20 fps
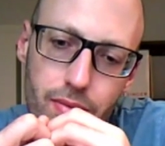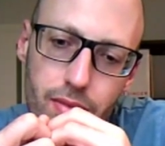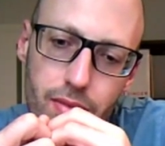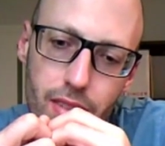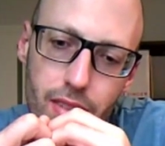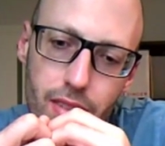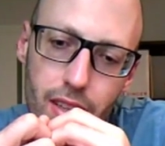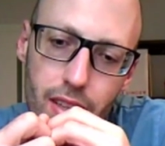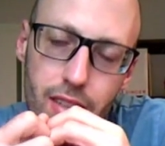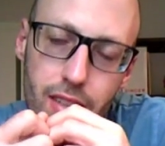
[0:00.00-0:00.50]

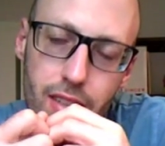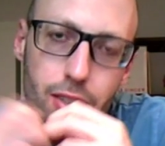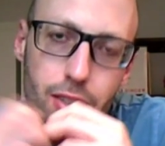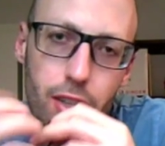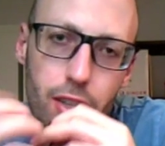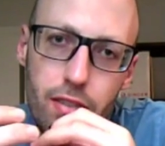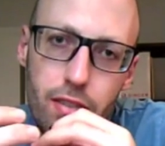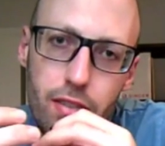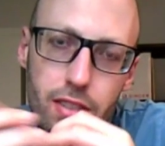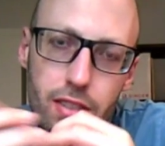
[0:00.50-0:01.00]

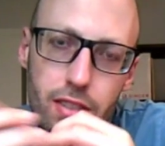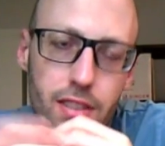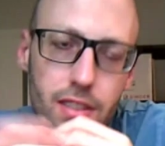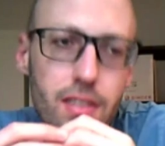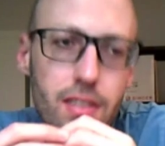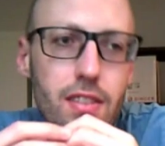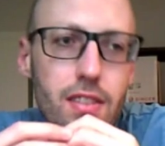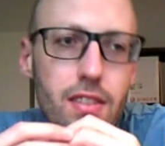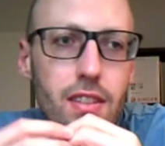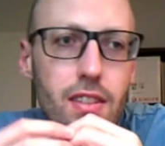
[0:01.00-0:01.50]

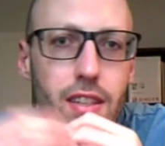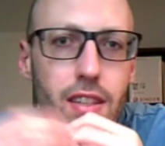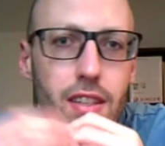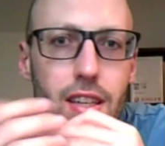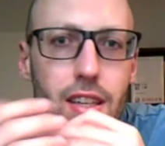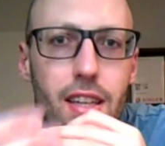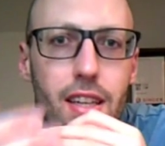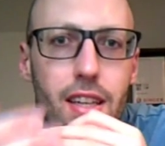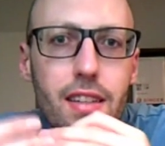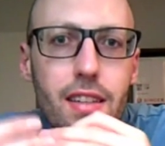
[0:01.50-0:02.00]
assertiveness.
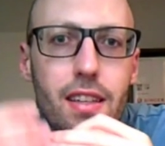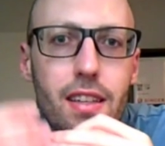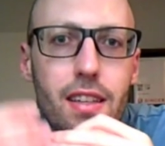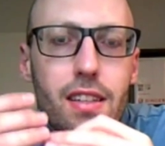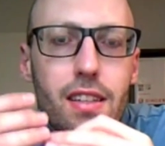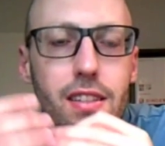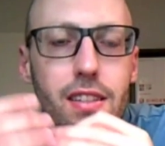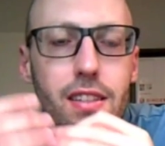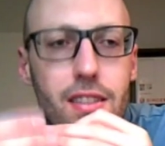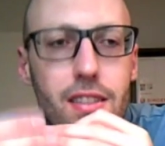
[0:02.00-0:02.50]

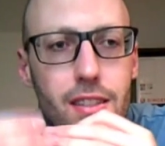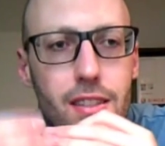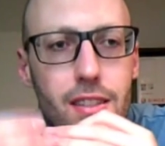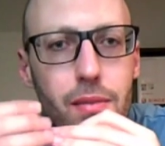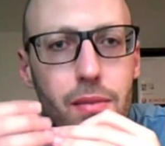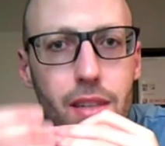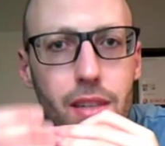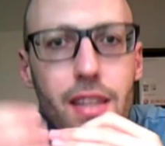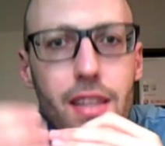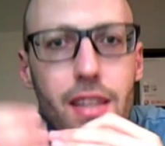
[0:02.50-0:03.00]

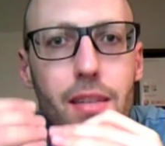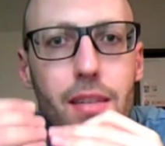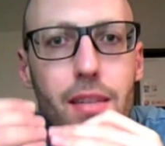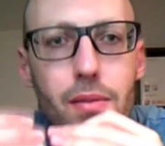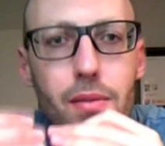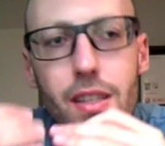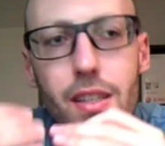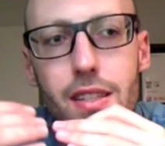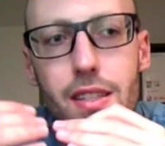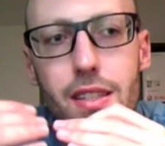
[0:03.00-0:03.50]

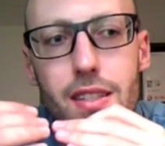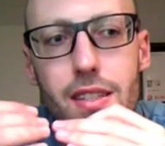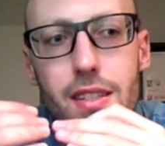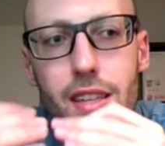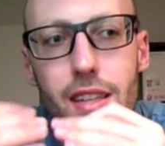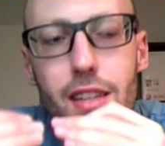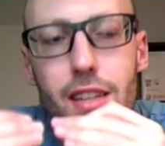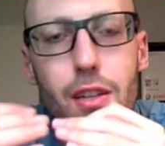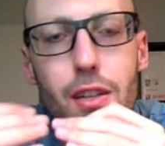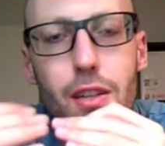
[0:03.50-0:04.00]
It's
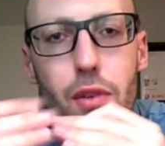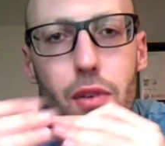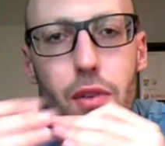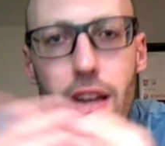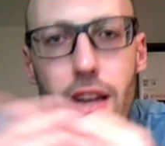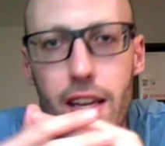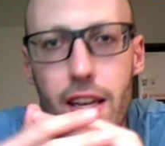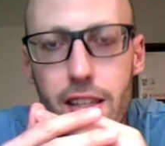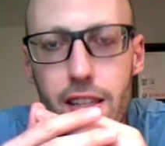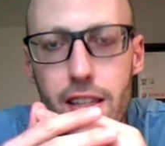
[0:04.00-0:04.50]

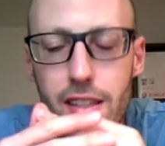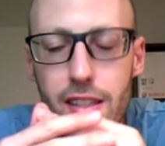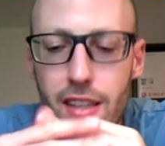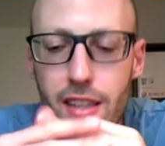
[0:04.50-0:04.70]
interrelated,